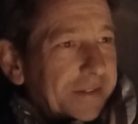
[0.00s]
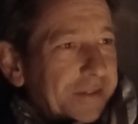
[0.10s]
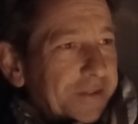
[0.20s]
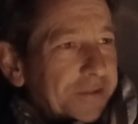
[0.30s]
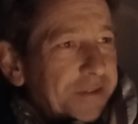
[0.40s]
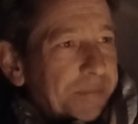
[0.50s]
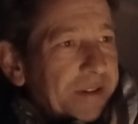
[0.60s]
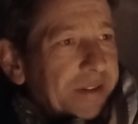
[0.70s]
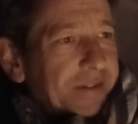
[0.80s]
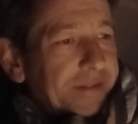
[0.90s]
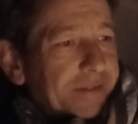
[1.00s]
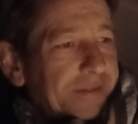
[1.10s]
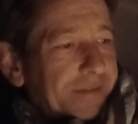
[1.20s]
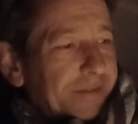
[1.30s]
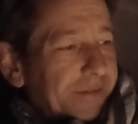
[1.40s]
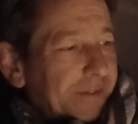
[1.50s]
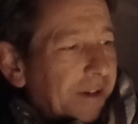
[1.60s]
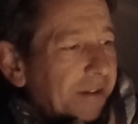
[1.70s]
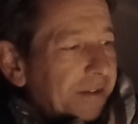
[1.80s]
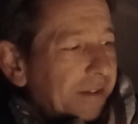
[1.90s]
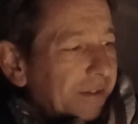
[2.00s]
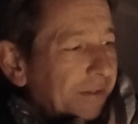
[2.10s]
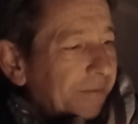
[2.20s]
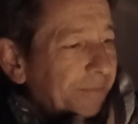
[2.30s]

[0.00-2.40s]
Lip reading: Dude's been hunting